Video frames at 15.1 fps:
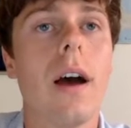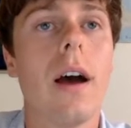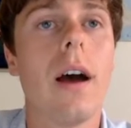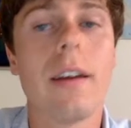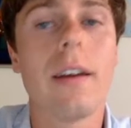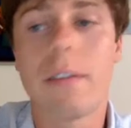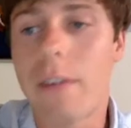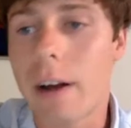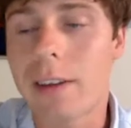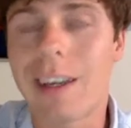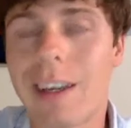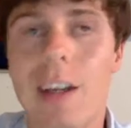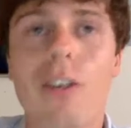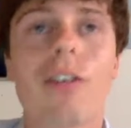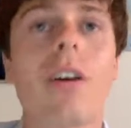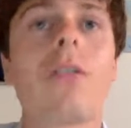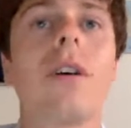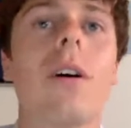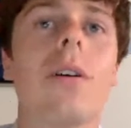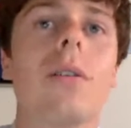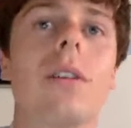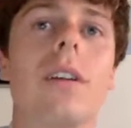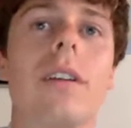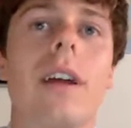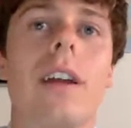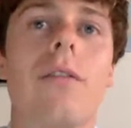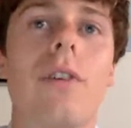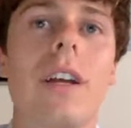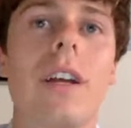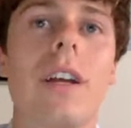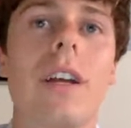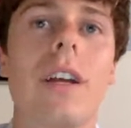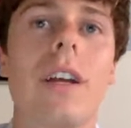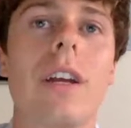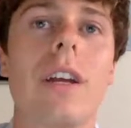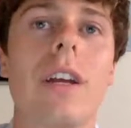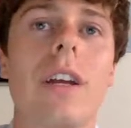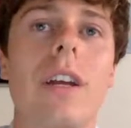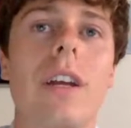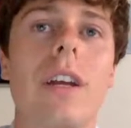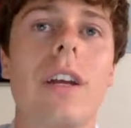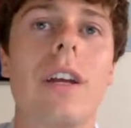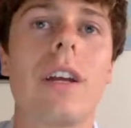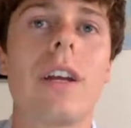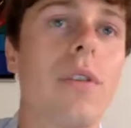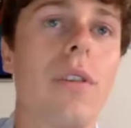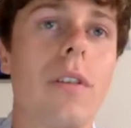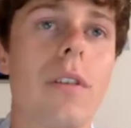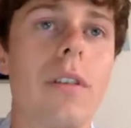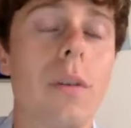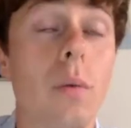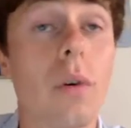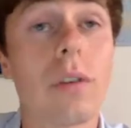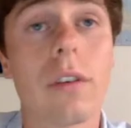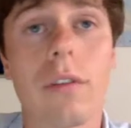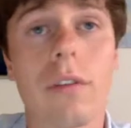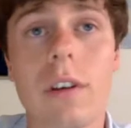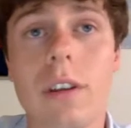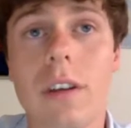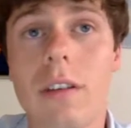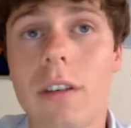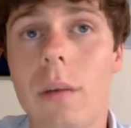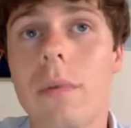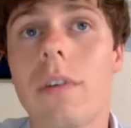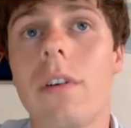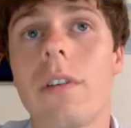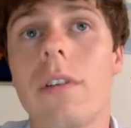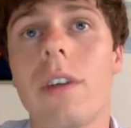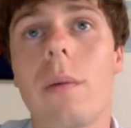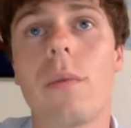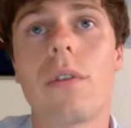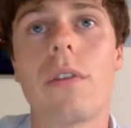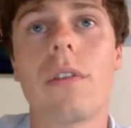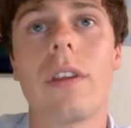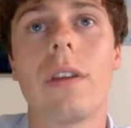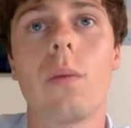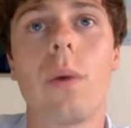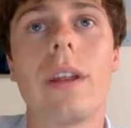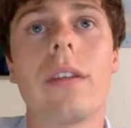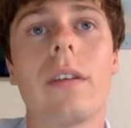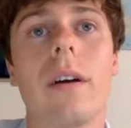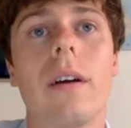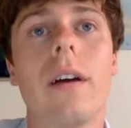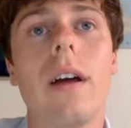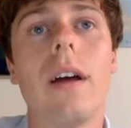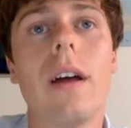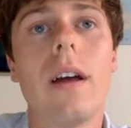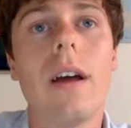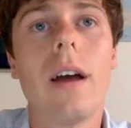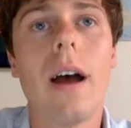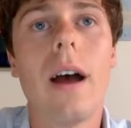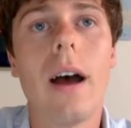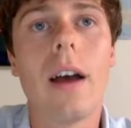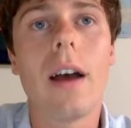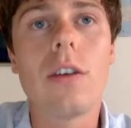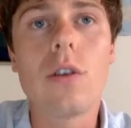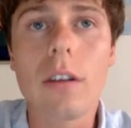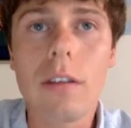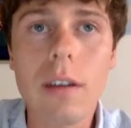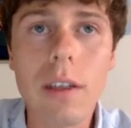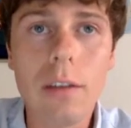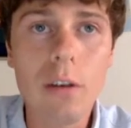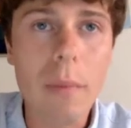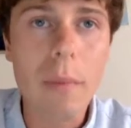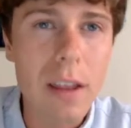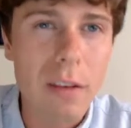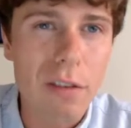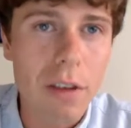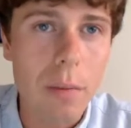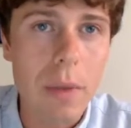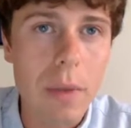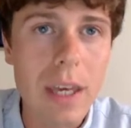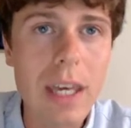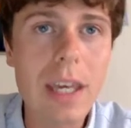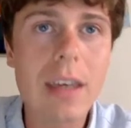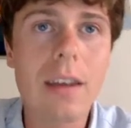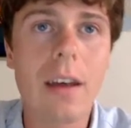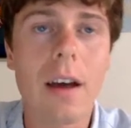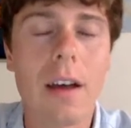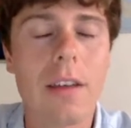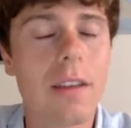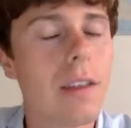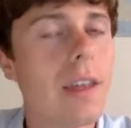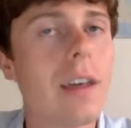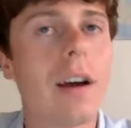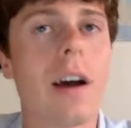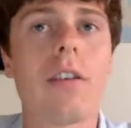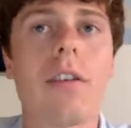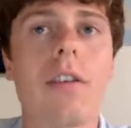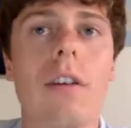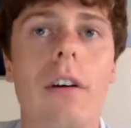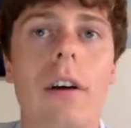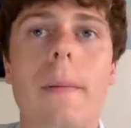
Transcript: In fact, it gets so cold that it reaches sub-zero temperatures. The water reaches sub-zero temperatures in the winter. You can see the remains of some sea ice,